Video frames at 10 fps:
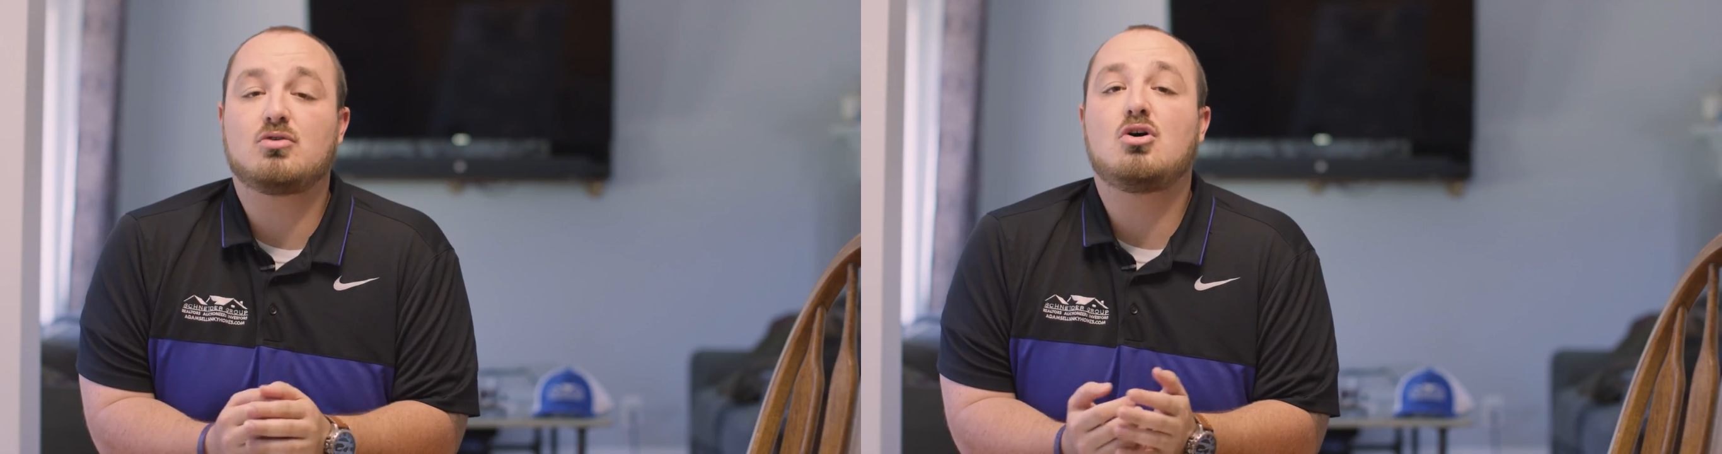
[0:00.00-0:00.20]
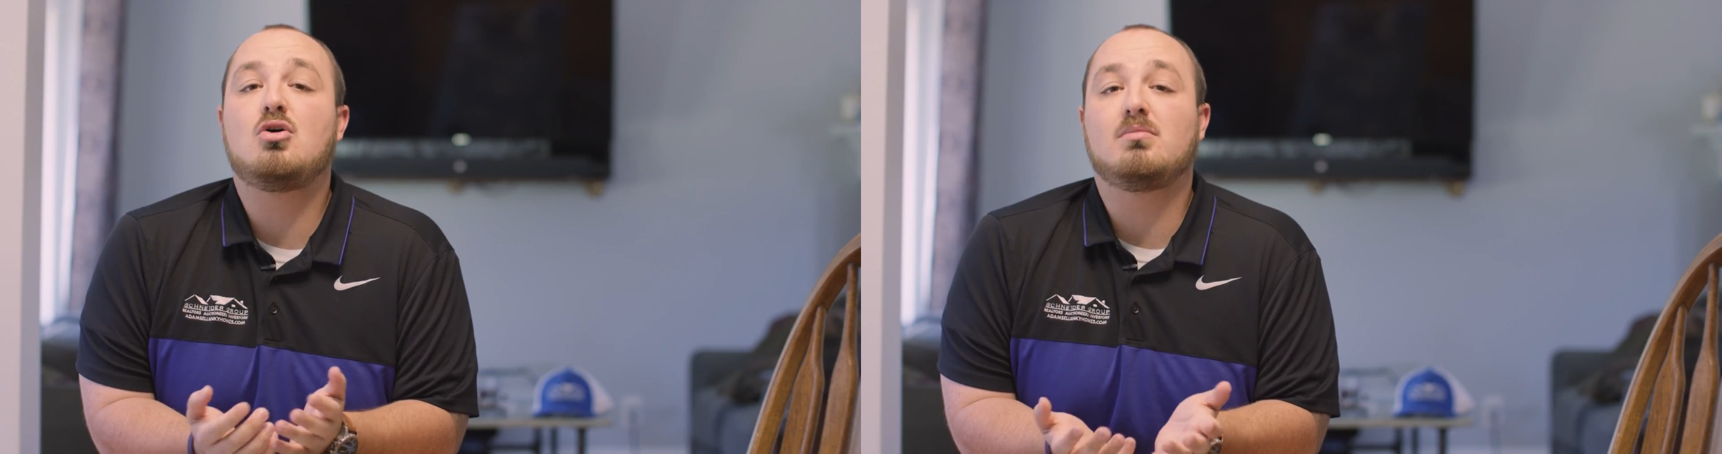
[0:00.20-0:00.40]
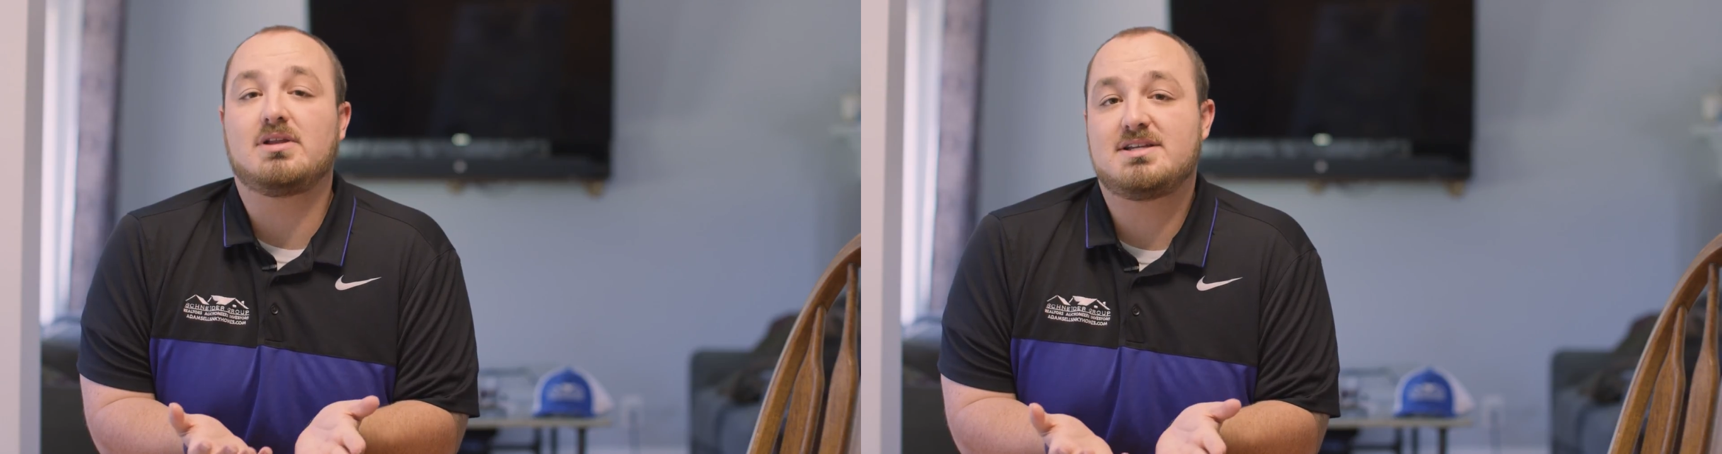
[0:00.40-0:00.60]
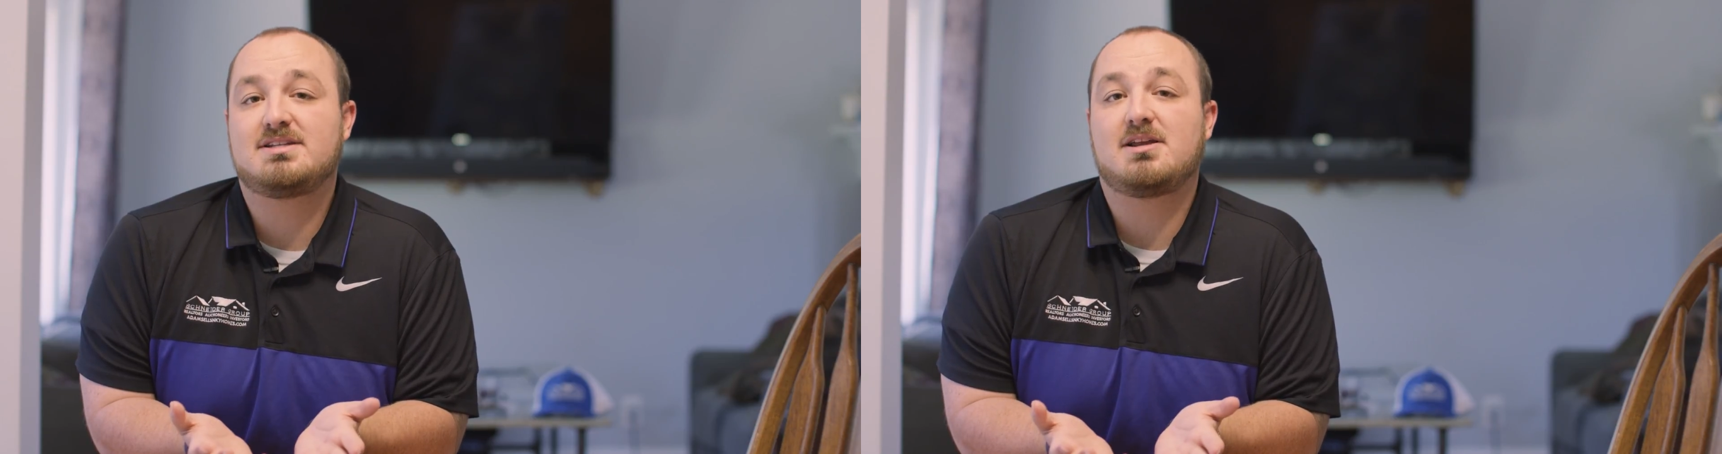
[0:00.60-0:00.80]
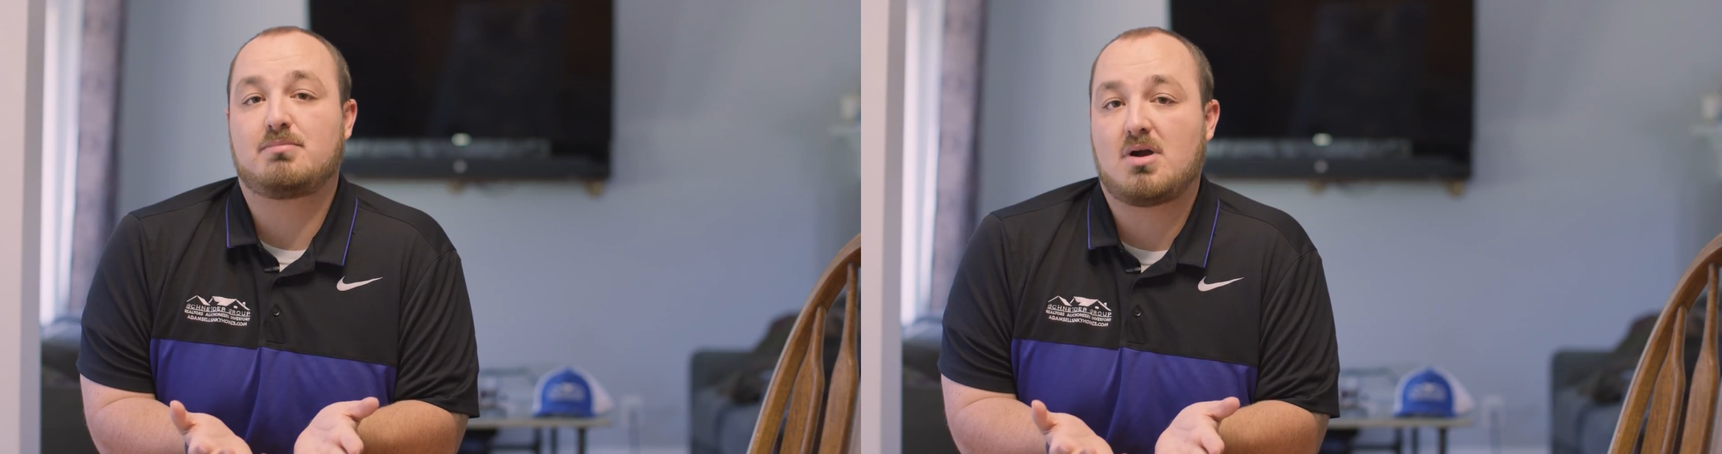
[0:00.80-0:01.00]
or home
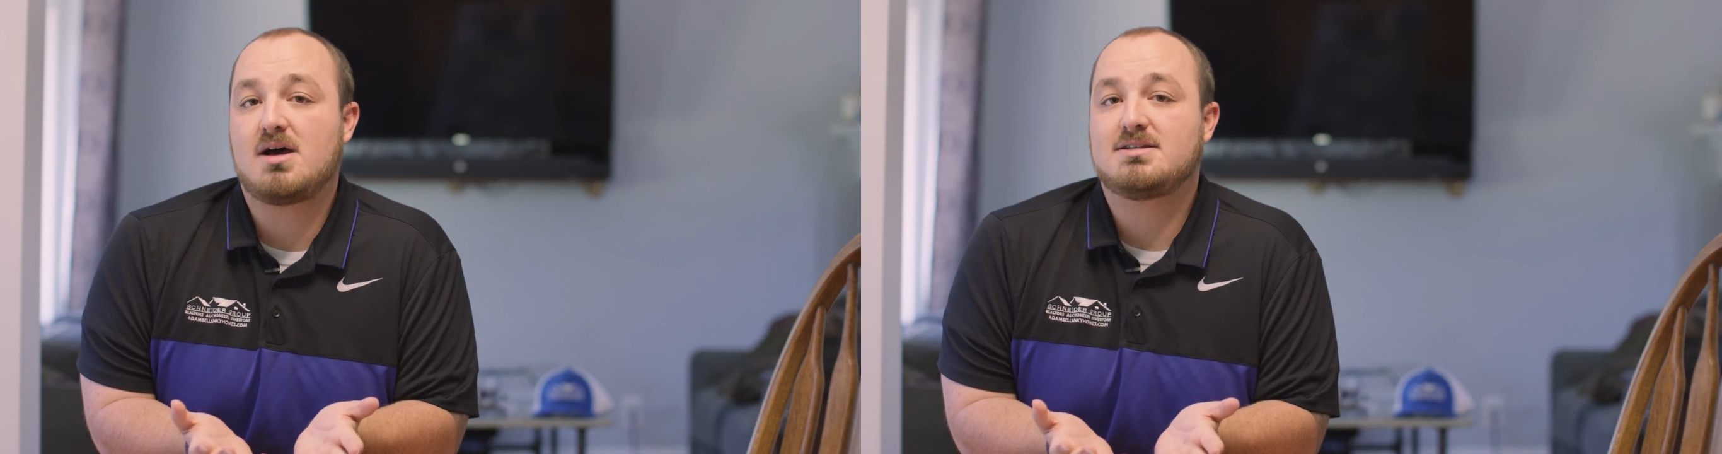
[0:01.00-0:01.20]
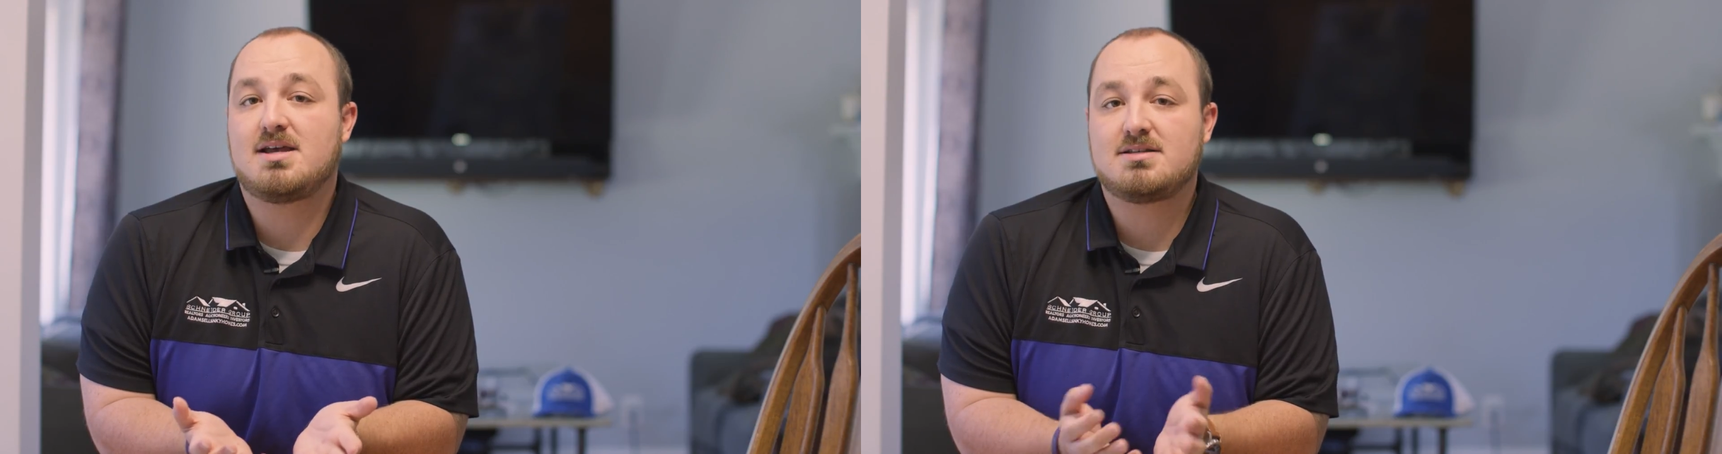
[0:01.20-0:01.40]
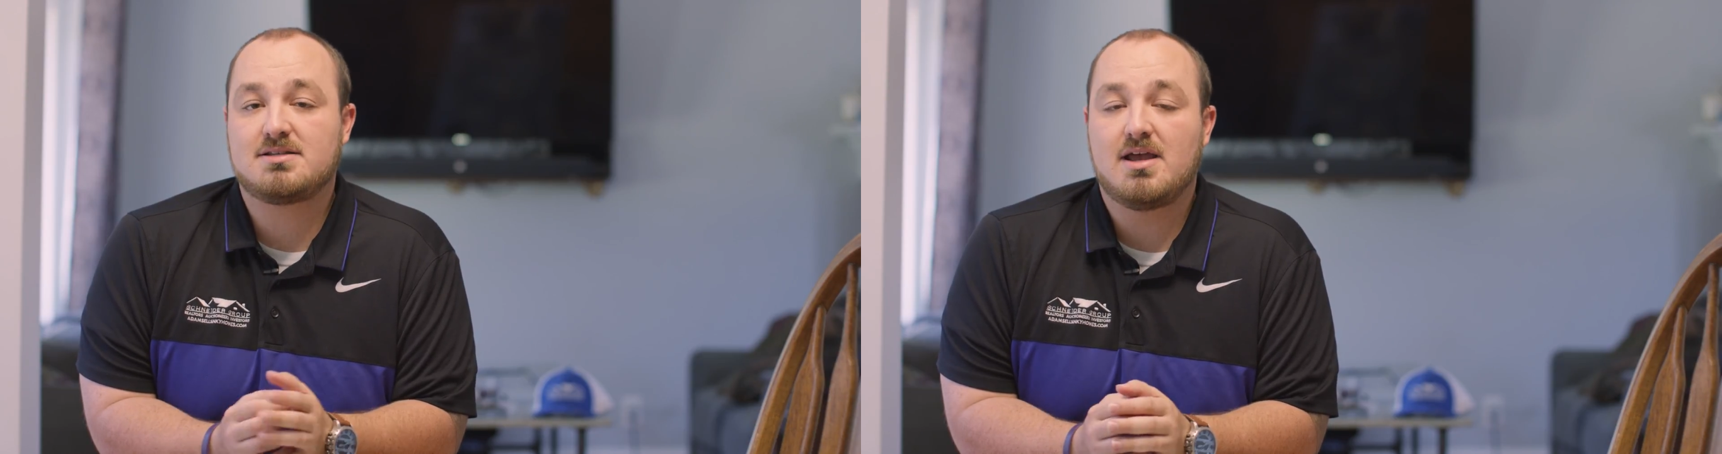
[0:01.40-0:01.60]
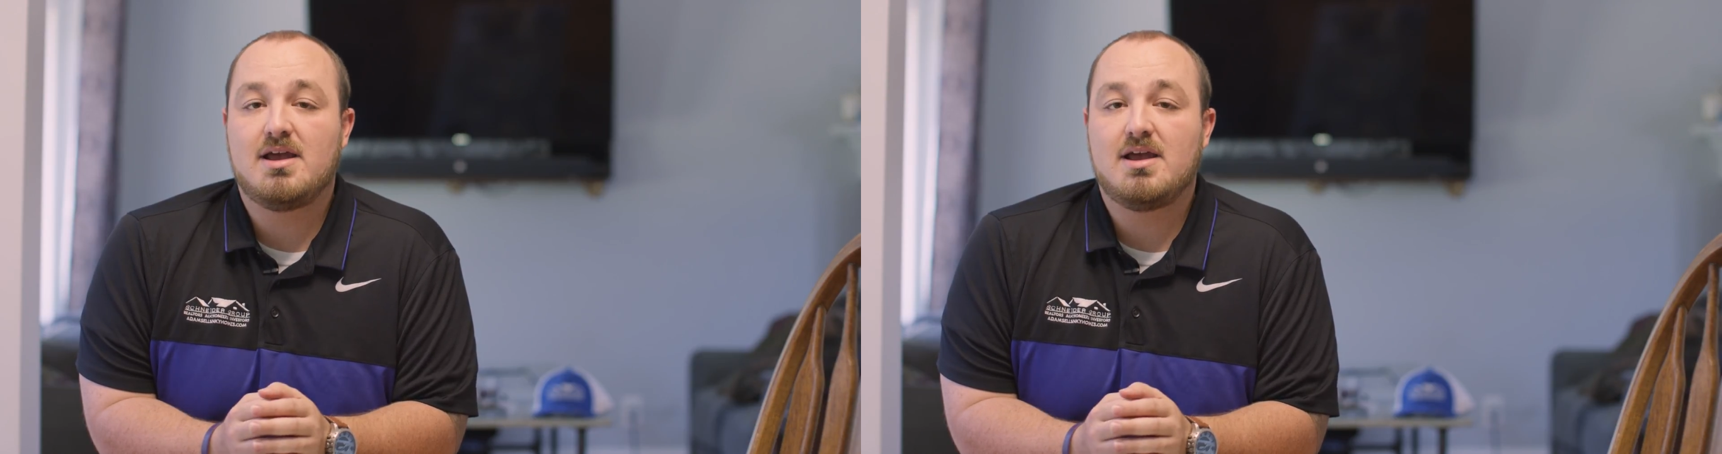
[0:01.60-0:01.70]
listing process